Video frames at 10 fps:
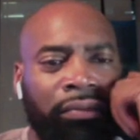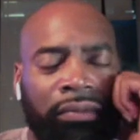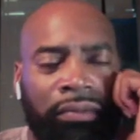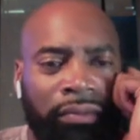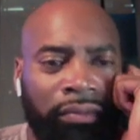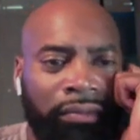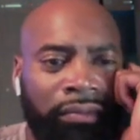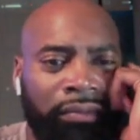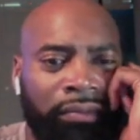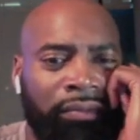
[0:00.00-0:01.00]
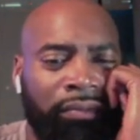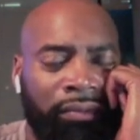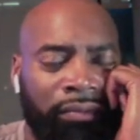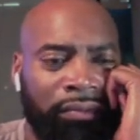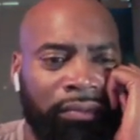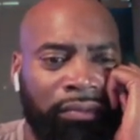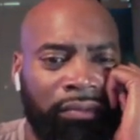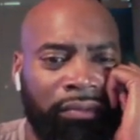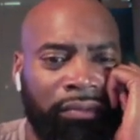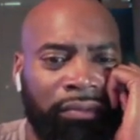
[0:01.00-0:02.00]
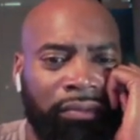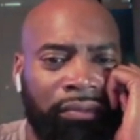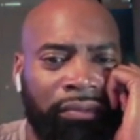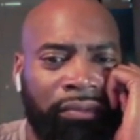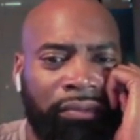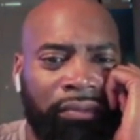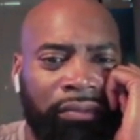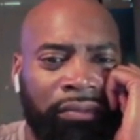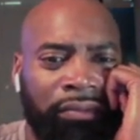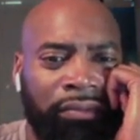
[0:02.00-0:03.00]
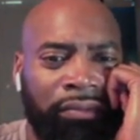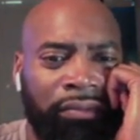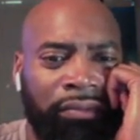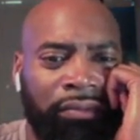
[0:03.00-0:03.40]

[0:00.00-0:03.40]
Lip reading: No words are spoken by the person on screen.